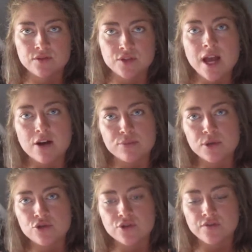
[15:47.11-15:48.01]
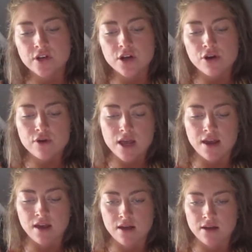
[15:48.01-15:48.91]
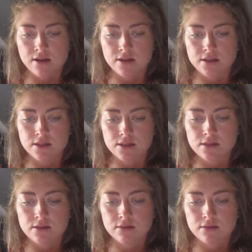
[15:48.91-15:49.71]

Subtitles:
So yeah, hope you enjoyed the video, and